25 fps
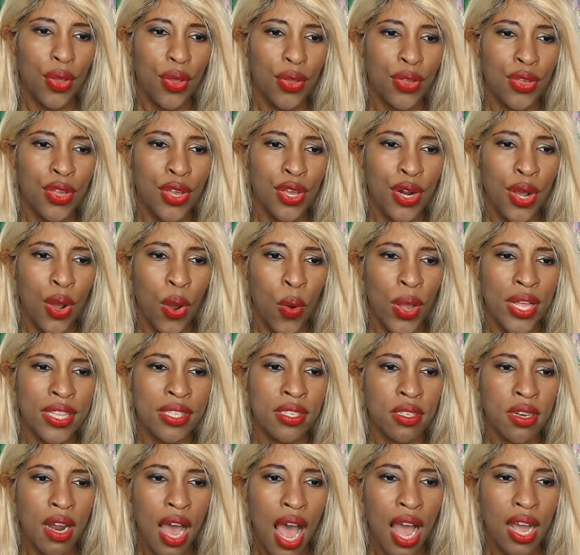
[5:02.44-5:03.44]
you know, it's
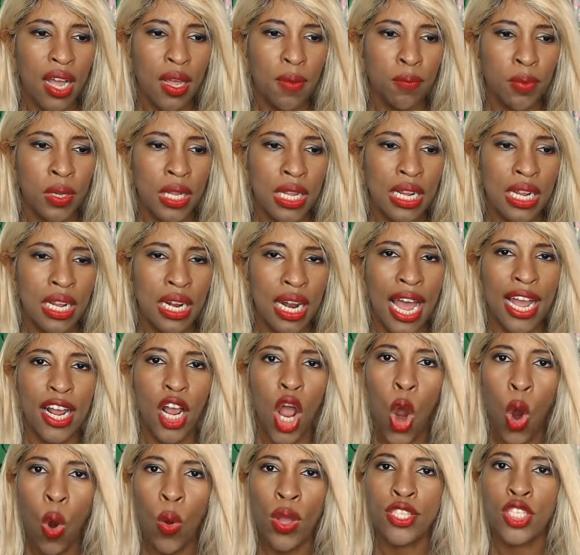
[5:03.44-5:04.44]
not completely like,
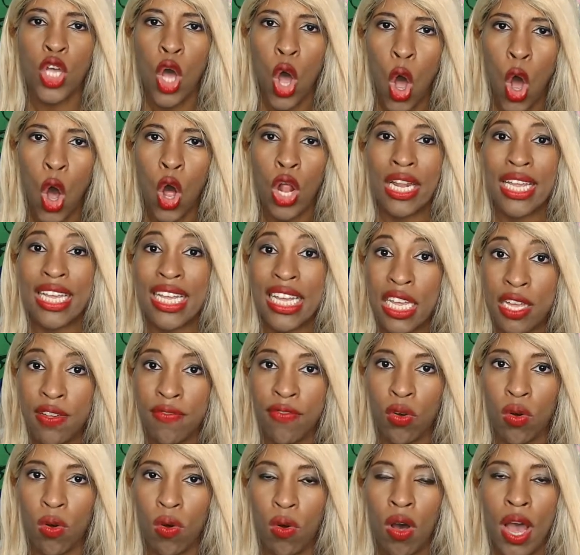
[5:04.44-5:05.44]
oh, it's all
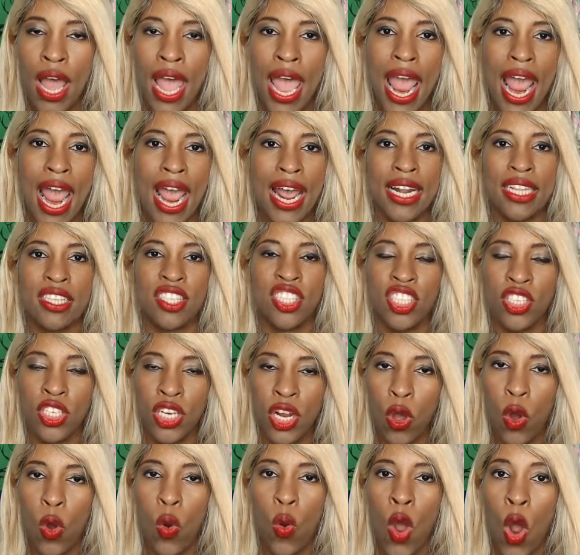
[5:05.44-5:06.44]
evil and it's
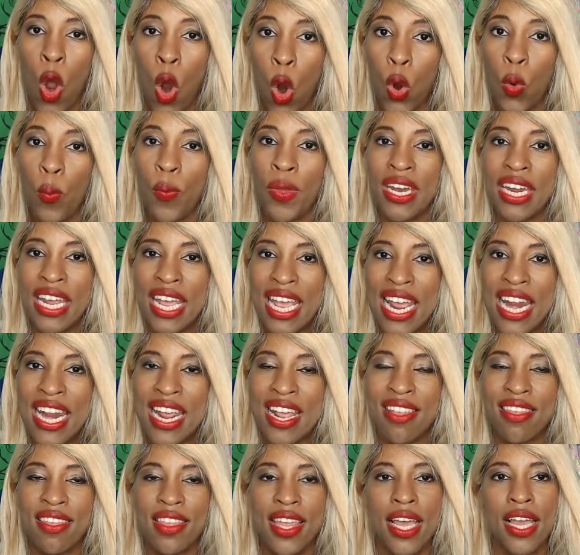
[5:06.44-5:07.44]
no hope in
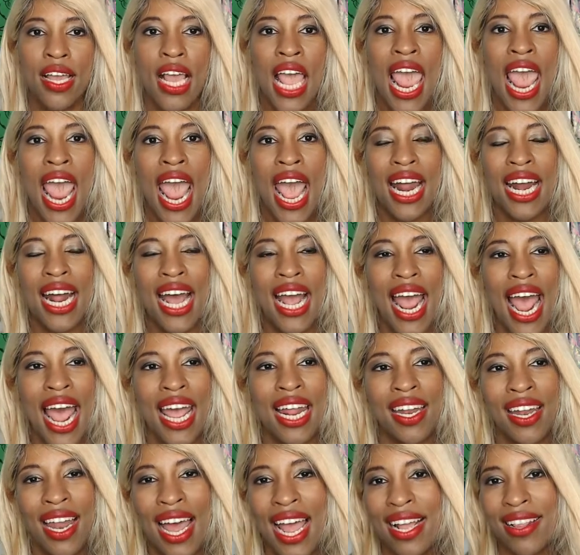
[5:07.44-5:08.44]
anything. And I
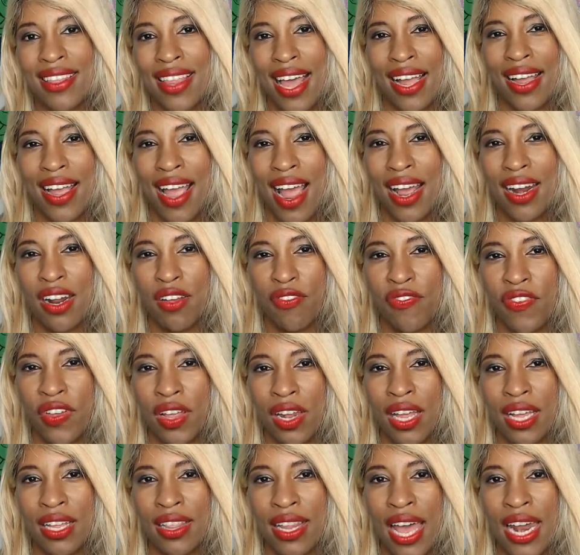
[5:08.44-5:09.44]
like that kind of
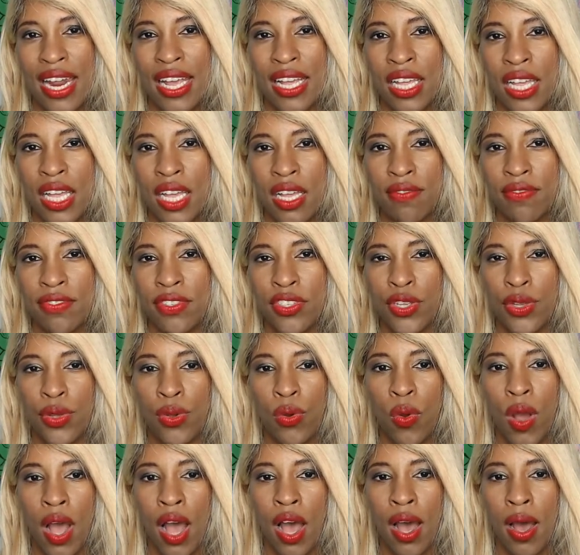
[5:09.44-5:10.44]
feeling that it gives
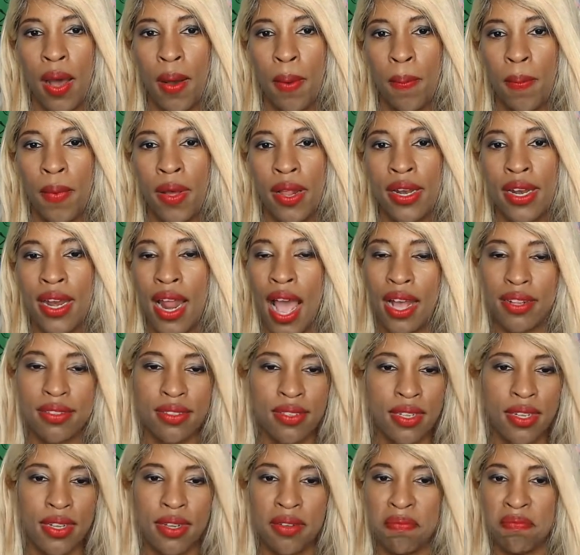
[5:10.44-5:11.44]
you. Not
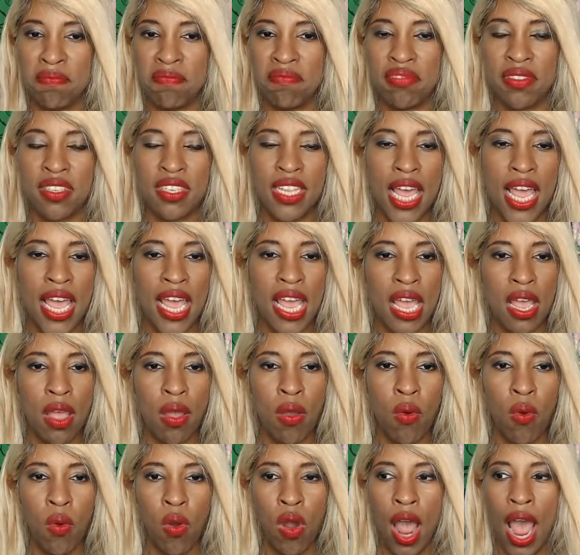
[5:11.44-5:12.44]
to say
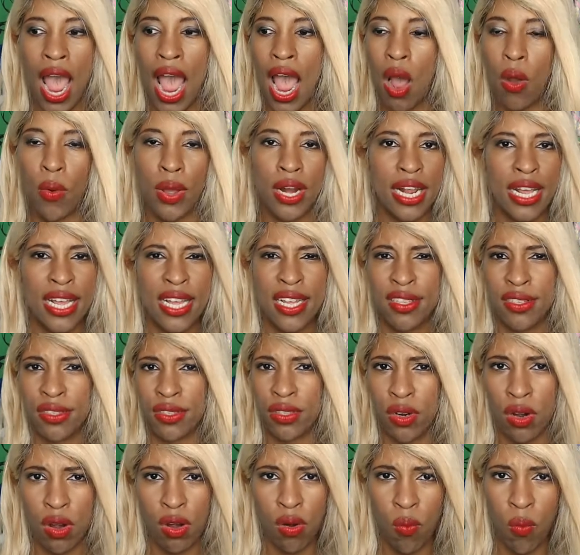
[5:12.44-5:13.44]
how it ends
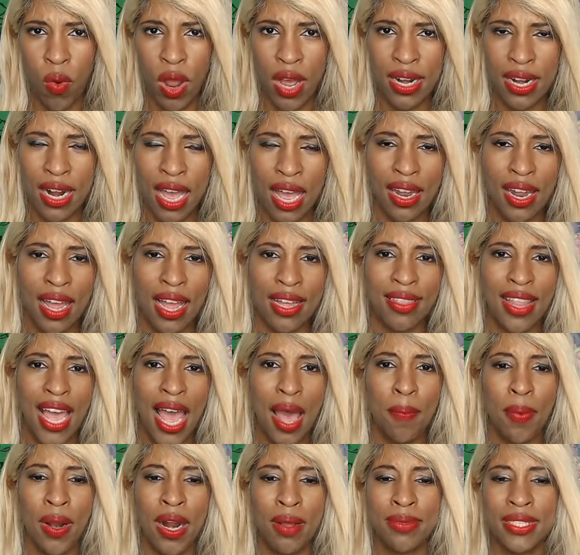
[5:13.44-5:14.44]
or whatnot like
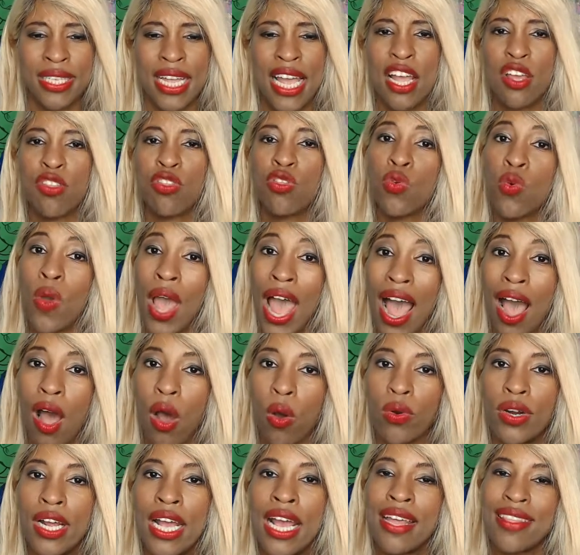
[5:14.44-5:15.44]
that, but I'm saying
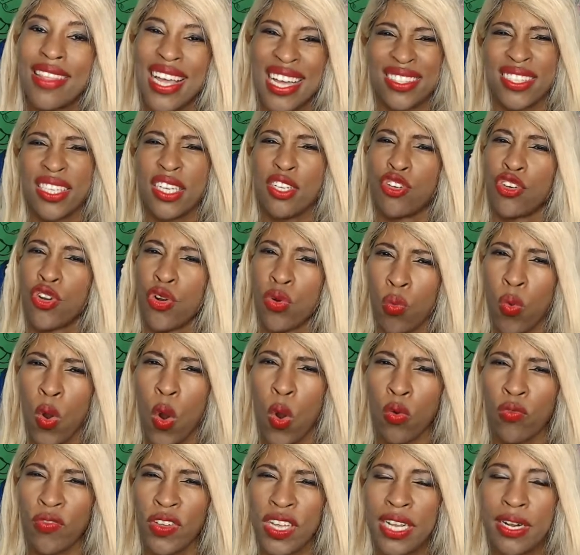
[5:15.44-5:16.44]
throughout that's
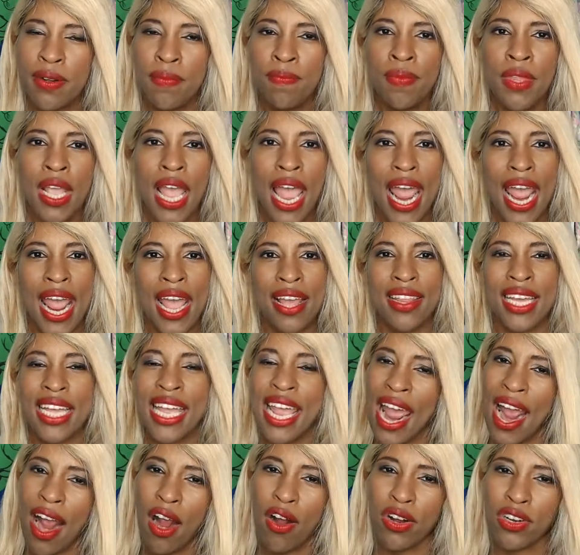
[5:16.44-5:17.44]
interwoven and
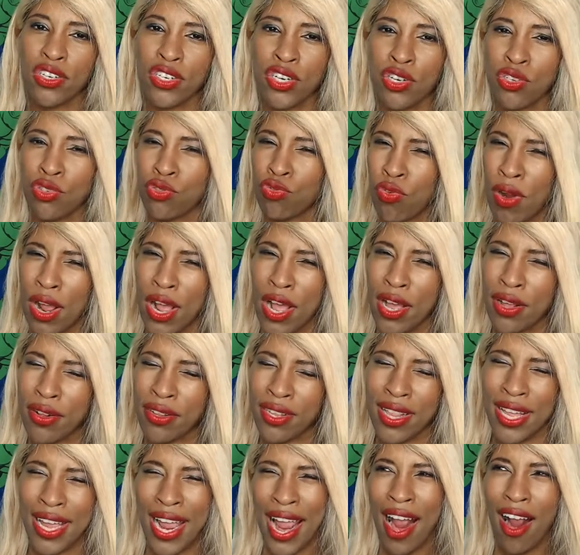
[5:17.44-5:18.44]

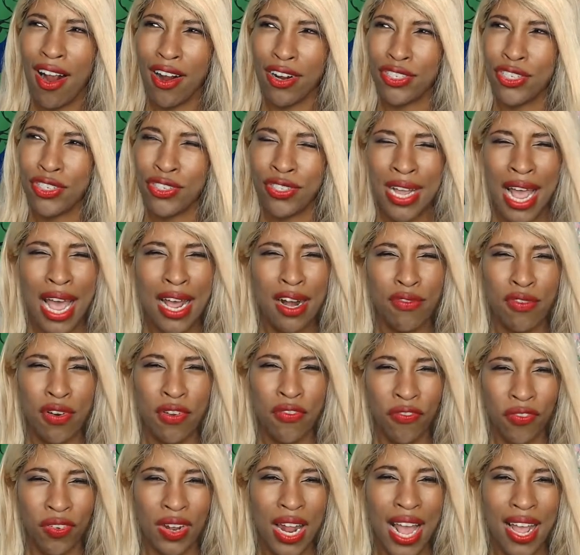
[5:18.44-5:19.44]
the characters kind of
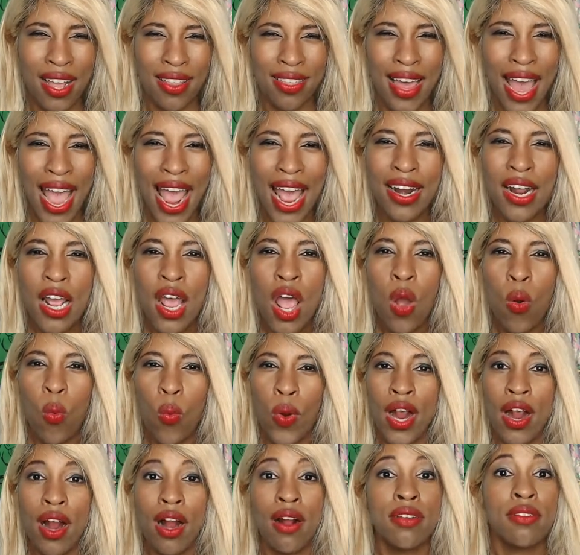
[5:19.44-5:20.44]
reflect that,
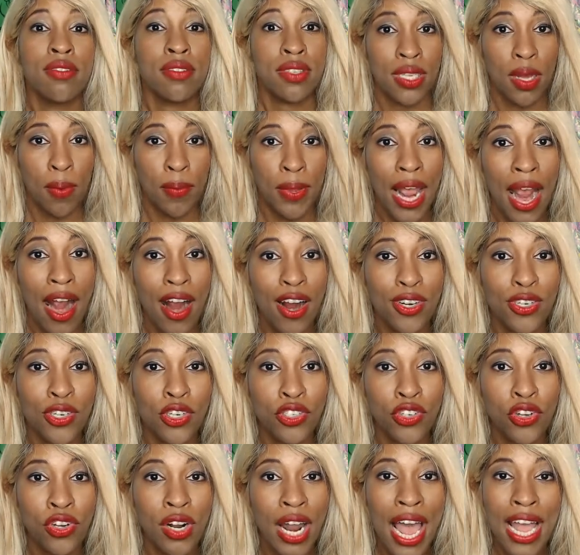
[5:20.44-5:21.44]
where some
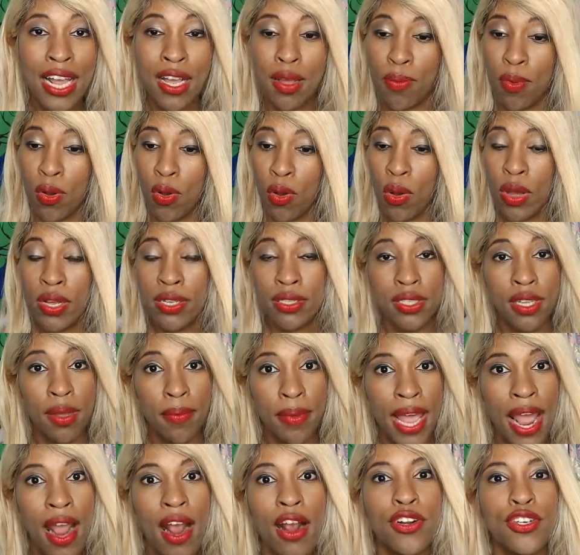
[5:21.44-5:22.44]
characters are likable, some
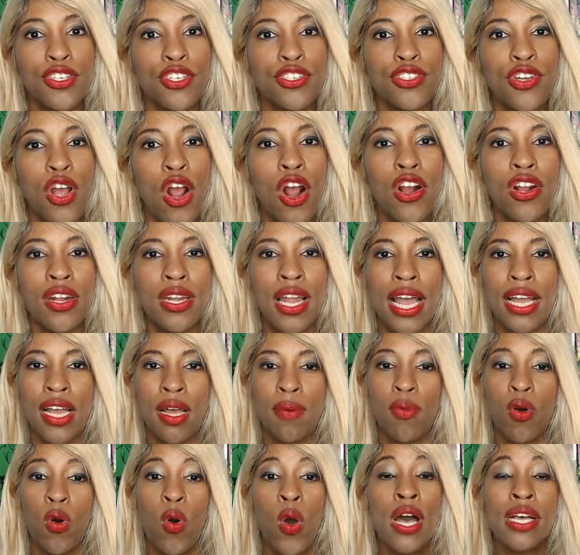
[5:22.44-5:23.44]
characters aren't
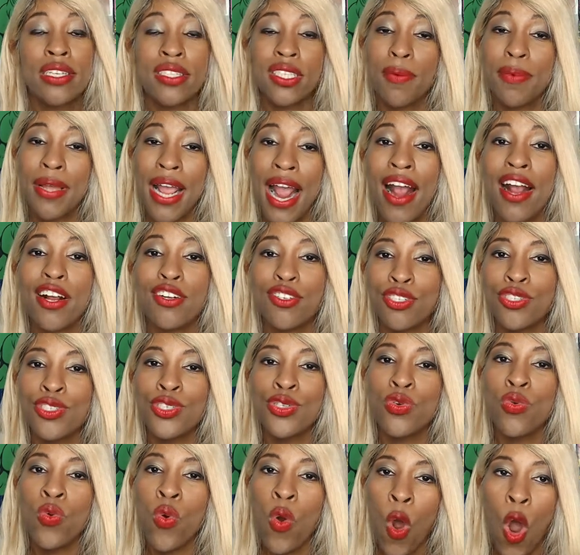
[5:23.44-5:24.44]
likable, some characters
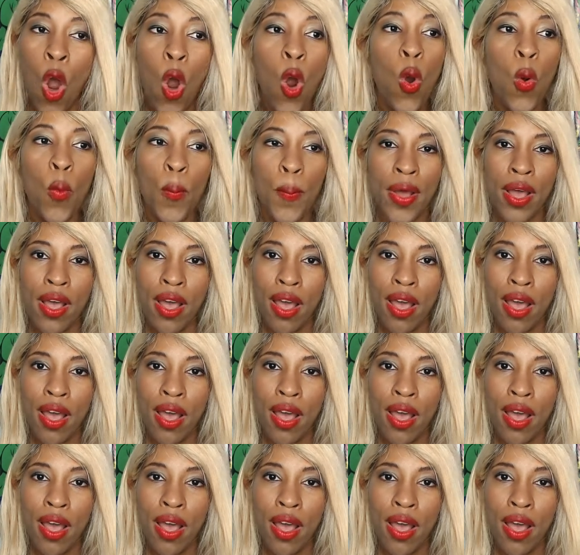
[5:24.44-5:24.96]
you hope